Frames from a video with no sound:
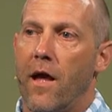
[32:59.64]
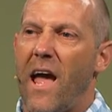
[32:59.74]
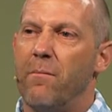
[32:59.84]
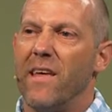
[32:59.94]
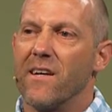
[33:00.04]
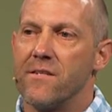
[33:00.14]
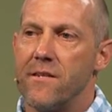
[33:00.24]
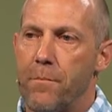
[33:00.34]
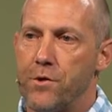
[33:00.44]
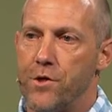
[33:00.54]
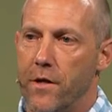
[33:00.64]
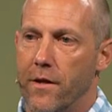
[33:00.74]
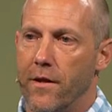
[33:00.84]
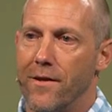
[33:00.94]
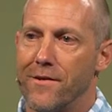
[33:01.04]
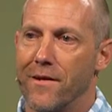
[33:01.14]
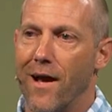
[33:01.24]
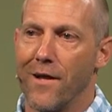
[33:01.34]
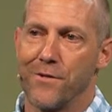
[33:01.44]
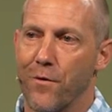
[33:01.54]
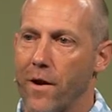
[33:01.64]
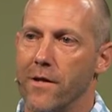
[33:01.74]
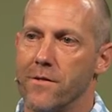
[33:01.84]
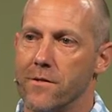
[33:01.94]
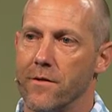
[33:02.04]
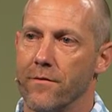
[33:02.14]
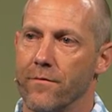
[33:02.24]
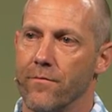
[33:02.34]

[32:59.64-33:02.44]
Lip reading: am the exception to God's grace.